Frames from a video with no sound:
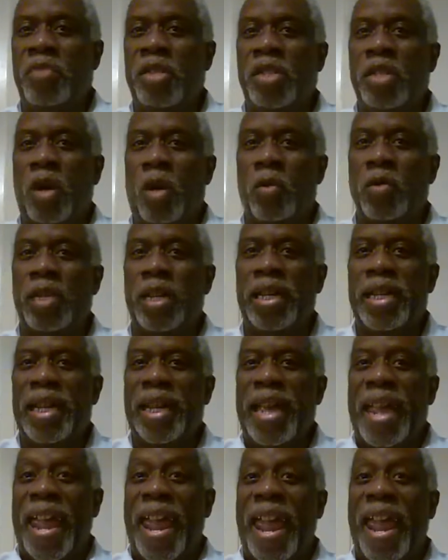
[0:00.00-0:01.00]
be holy
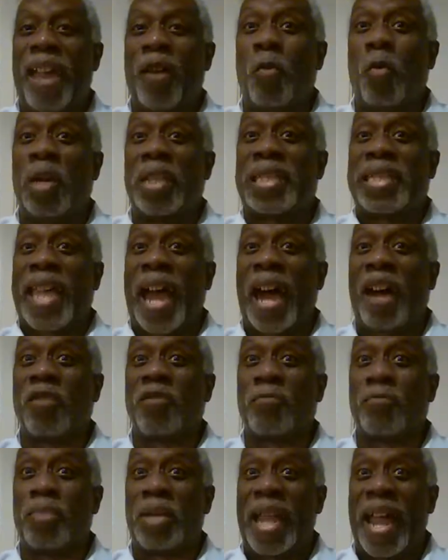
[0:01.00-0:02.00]
and
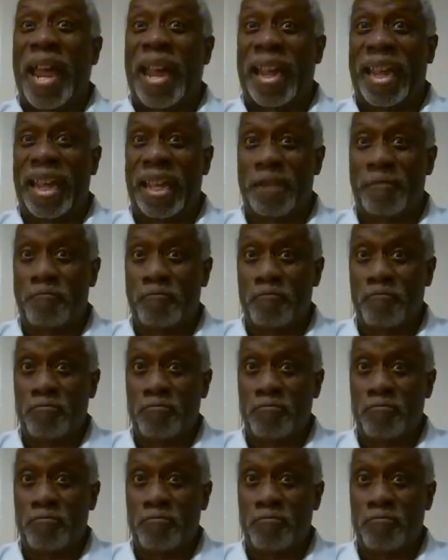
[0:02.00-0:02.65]
without blame.